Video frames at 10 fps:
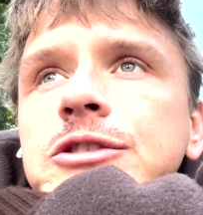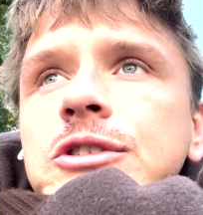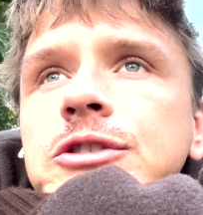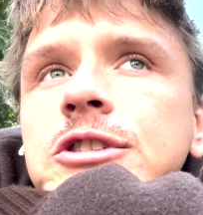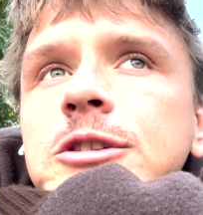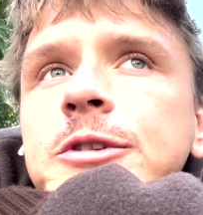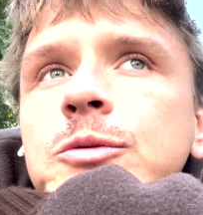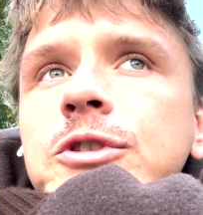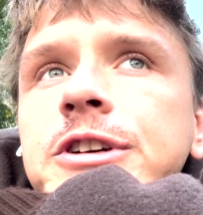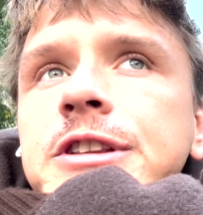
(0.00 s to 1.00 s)
So I was a little bit
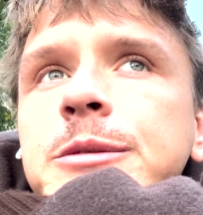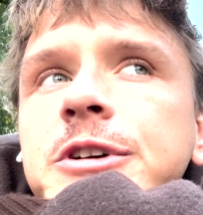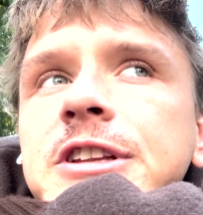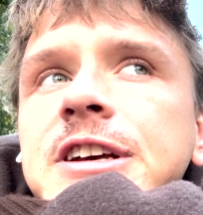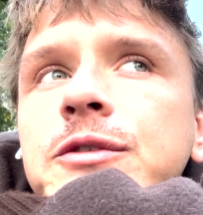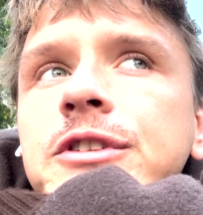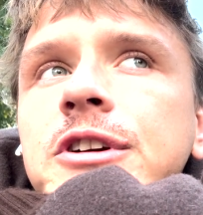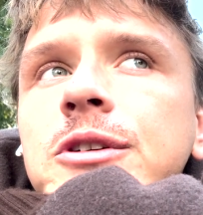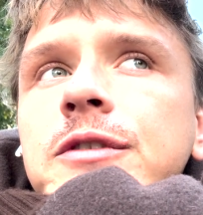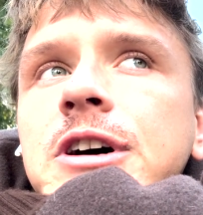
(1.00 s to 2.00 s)
worried that my life would
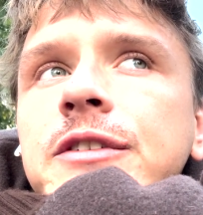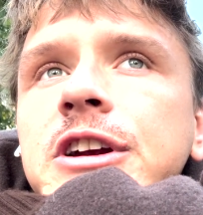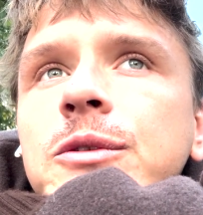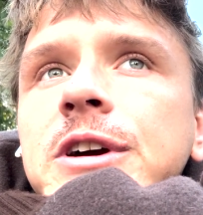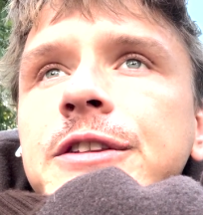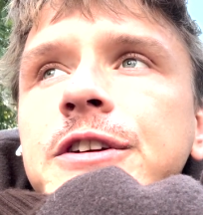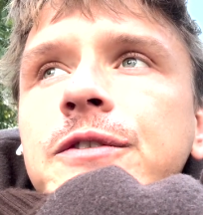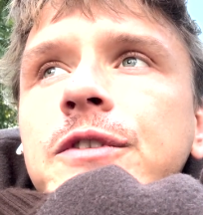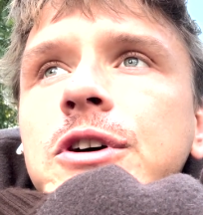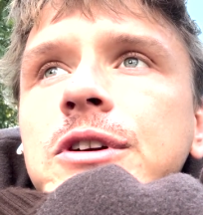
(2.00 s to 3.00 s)
start revolving around this
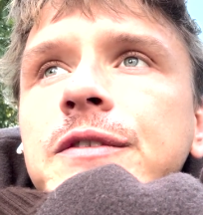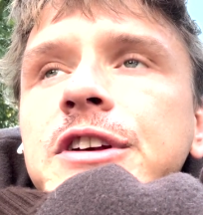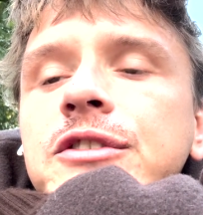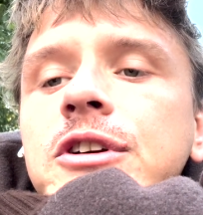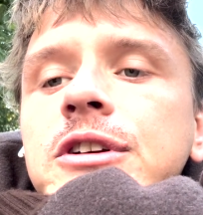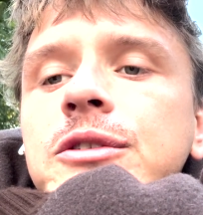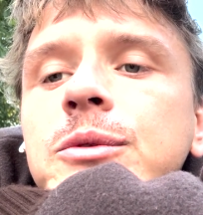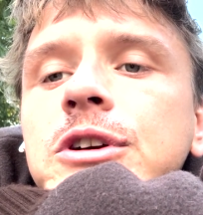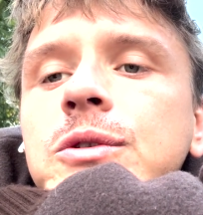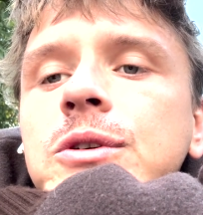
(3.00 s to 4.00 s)
phone if I started to
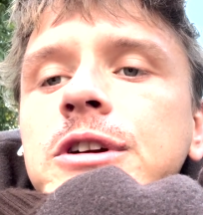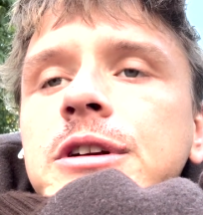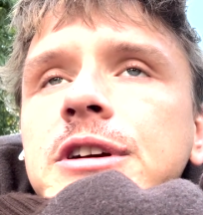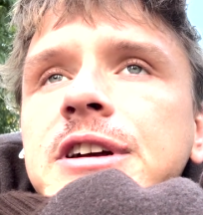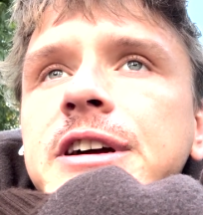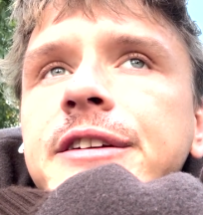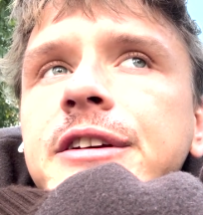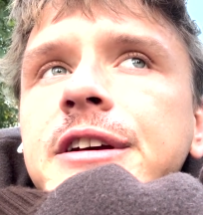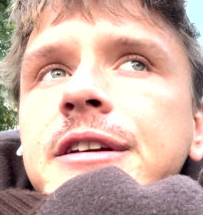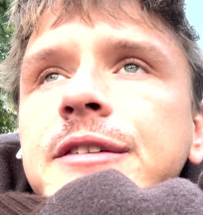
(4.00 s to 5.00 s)
record
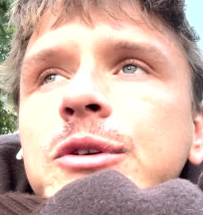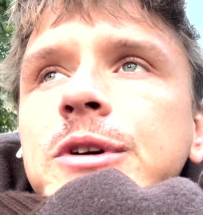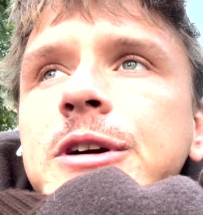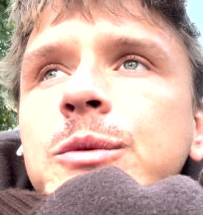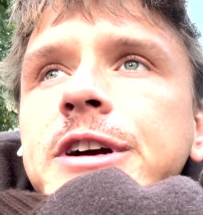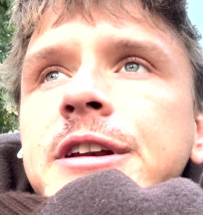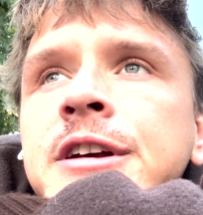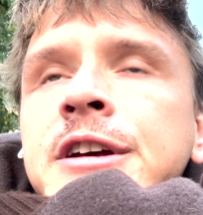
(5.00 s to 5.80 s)
content everywhere I went.